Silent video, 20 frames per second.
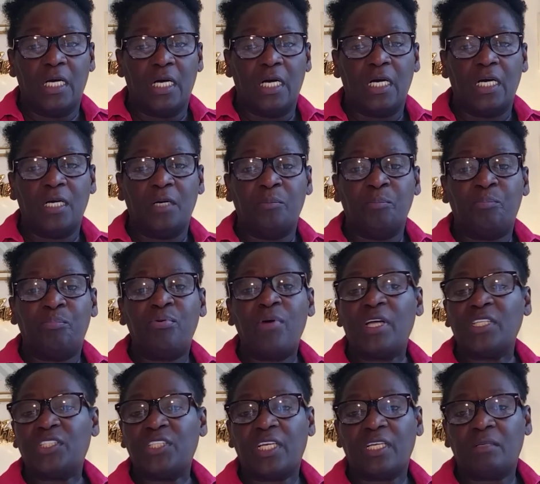
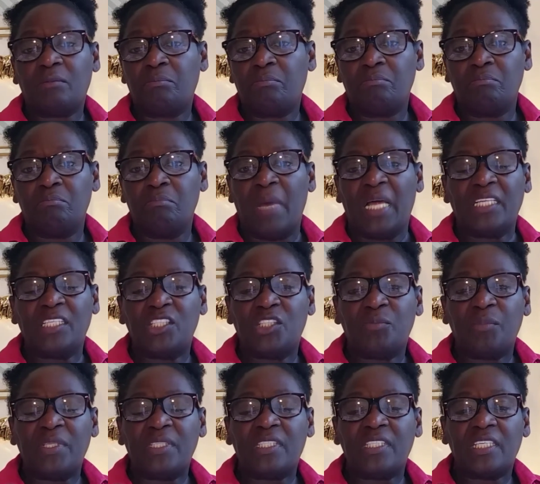Project
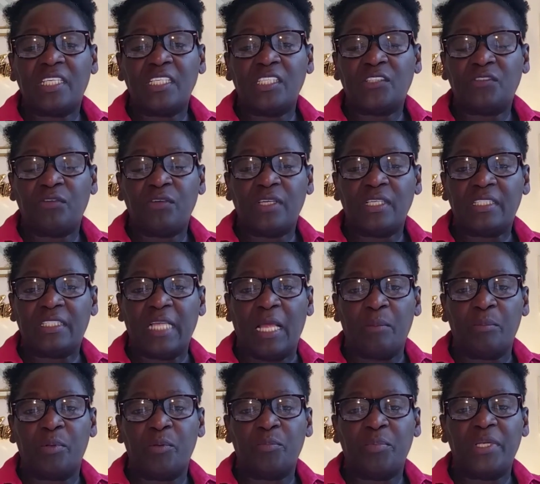management skills, for
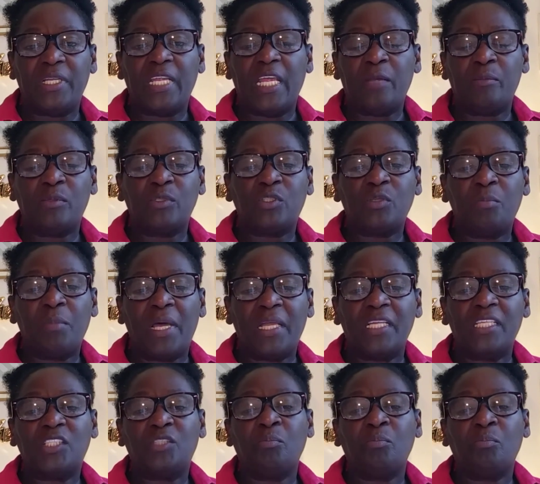example, being able to manage